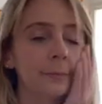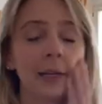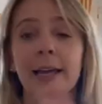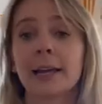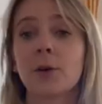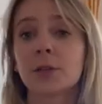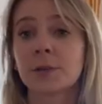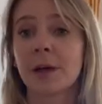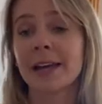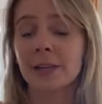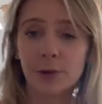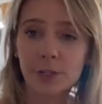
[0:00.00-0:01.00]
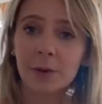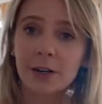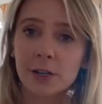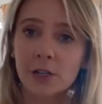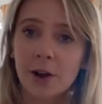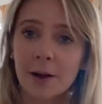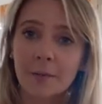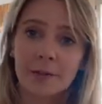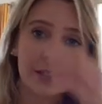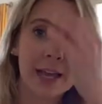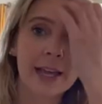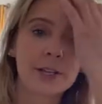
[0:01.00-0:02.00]
know it's better
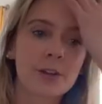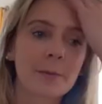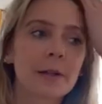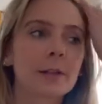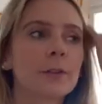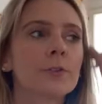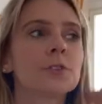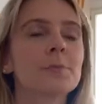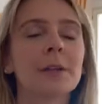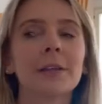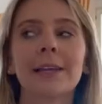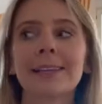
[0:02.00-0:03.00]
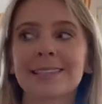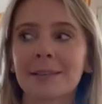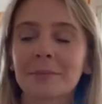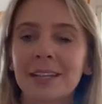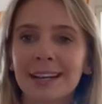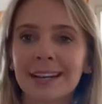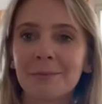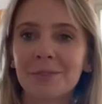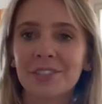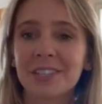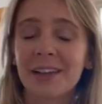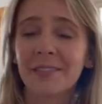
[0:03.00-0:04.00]
to hang dry my clothes, but like sometimes
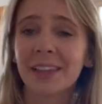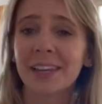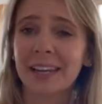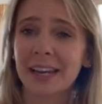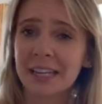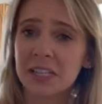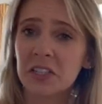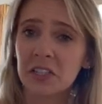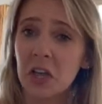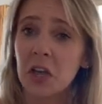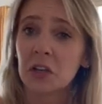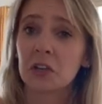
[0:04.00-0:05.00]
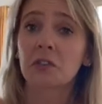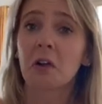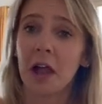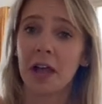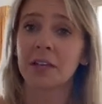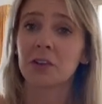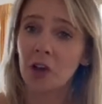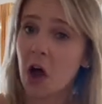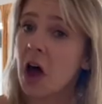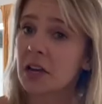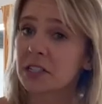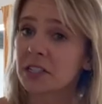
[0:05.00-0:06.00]
just having like a nice dried
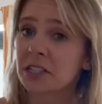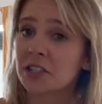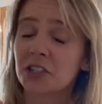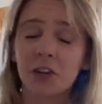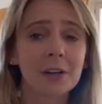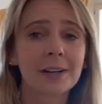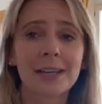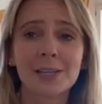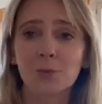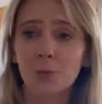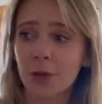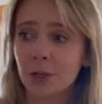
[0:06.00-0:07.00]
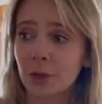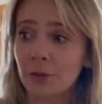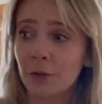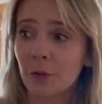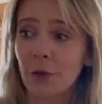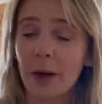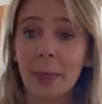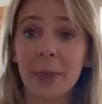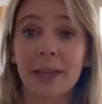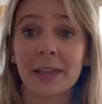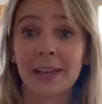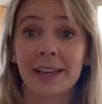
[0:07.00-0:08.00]
cotton t-shirt is wonderful, and
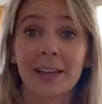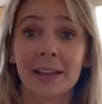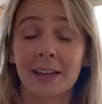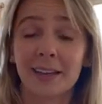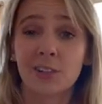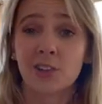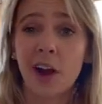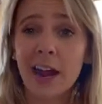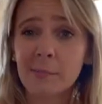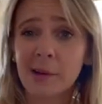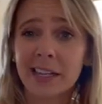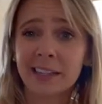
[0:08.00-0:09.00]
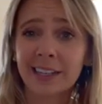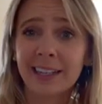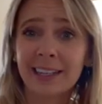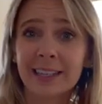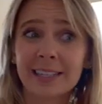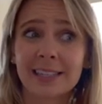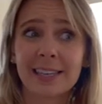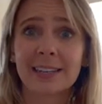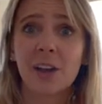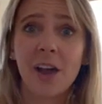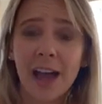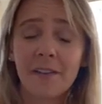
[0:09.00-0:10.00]
like drying my linens and
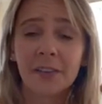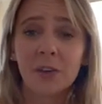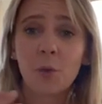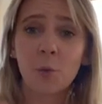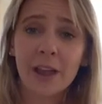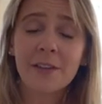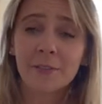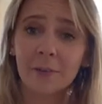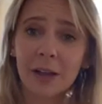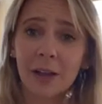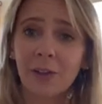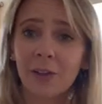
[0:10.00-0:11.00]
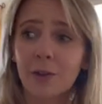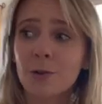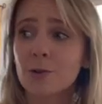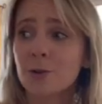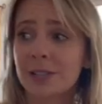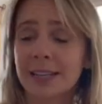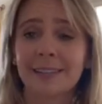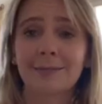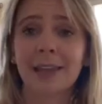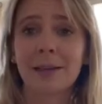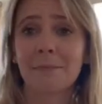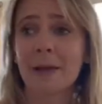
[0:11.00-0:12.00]
not having to wait for my clothes, and
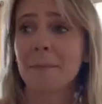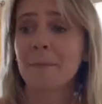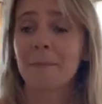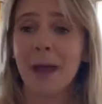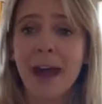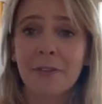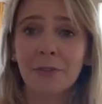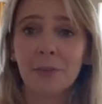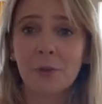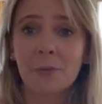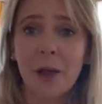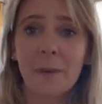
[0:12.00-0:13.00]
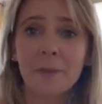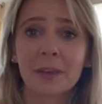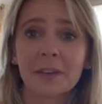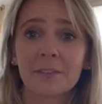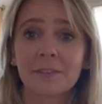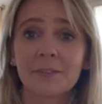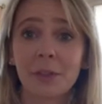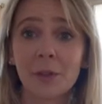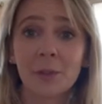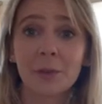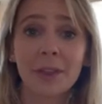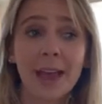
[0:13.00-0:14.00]
like my bathroom not being
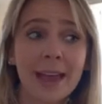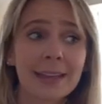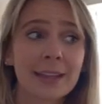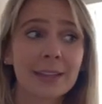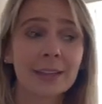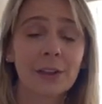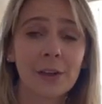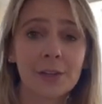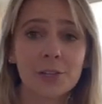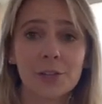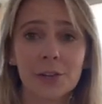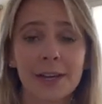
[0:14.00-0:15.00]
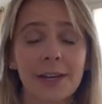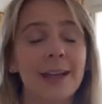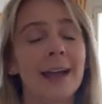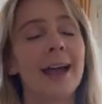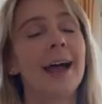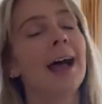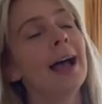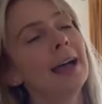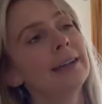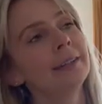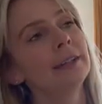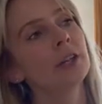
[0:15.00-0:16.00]
filled with hanging laundry,
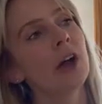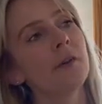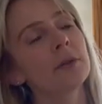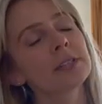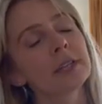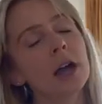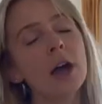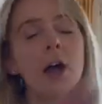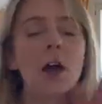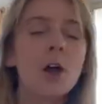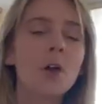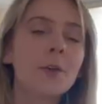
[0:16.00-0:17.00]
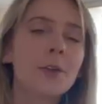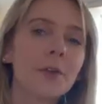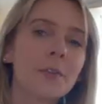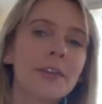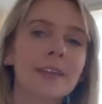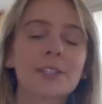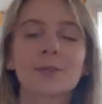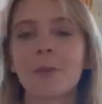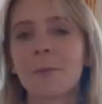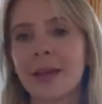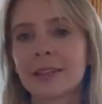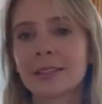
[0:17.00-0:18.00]
and we're just like, oh, you'll think it's
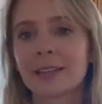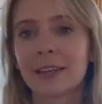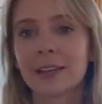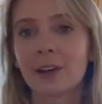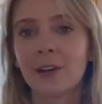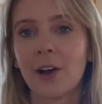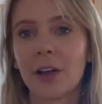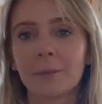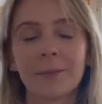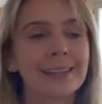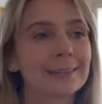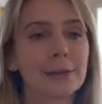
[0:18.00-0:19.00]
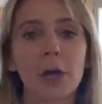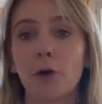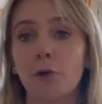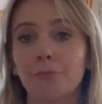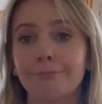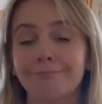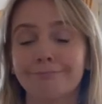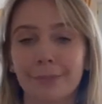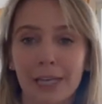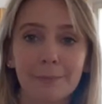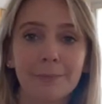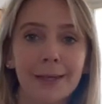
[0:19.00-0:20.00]
romantic later on. I'm like, no,
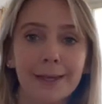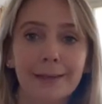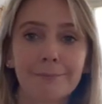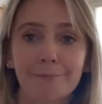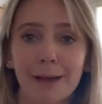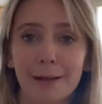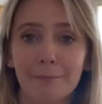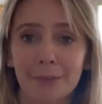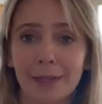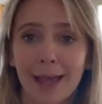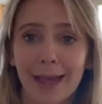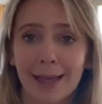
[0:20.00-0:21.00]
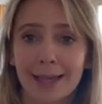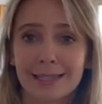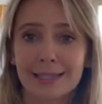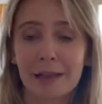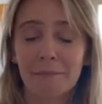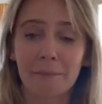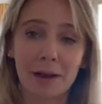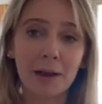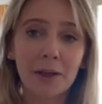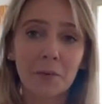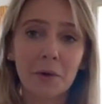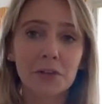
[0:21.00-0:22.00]
give me my big ass
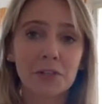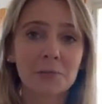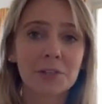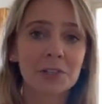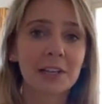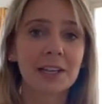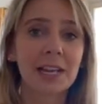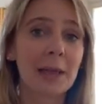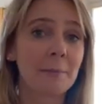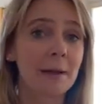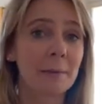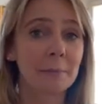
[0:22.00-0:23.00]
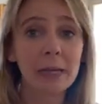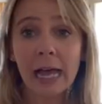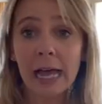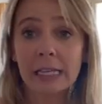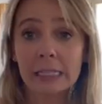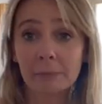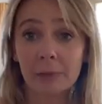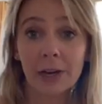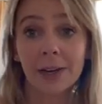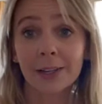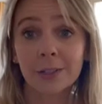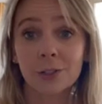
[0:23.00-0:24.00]
American washing machine and my big ass
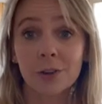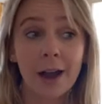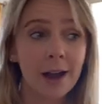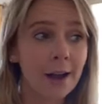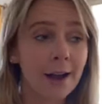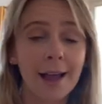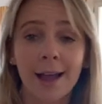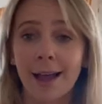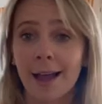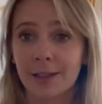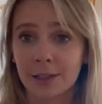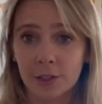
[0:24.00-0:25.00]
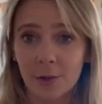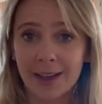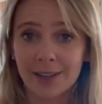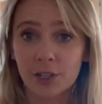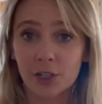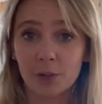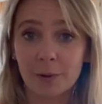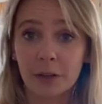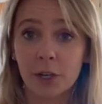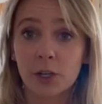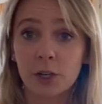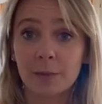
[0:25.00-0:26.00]
American dryer, so I can just do my
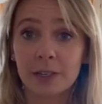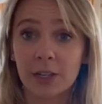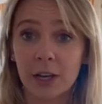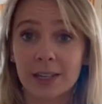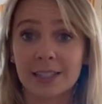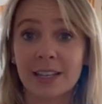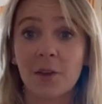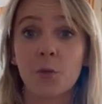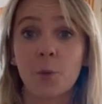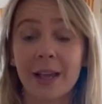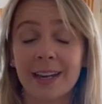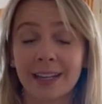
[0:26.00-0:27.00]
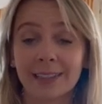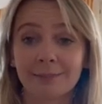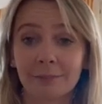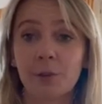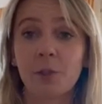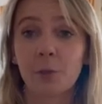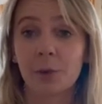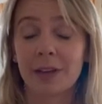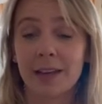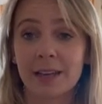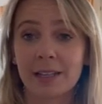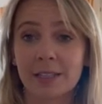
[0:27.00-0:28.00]
laundry and be done instead of waiting for 3
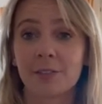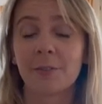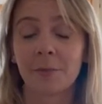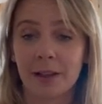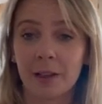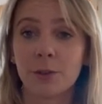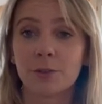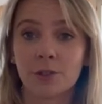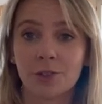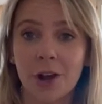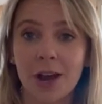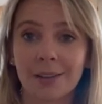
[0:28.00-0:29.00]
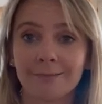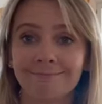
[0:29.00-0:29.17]
days for my clothes to dry.